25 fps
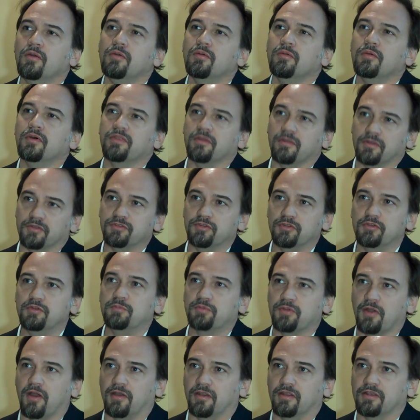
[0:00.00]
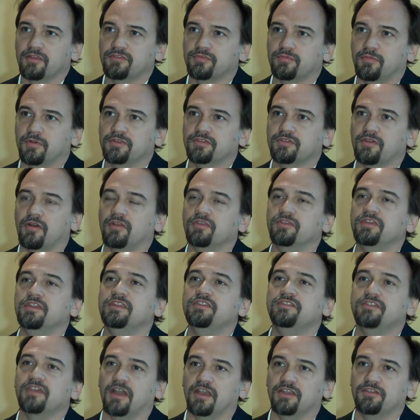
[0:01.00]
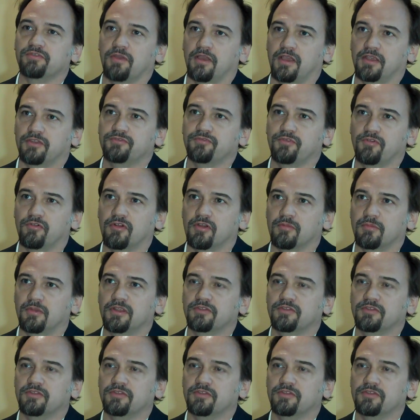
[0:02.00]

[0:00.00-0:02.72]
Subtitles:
Well, there are two products. One's called DCI Transform,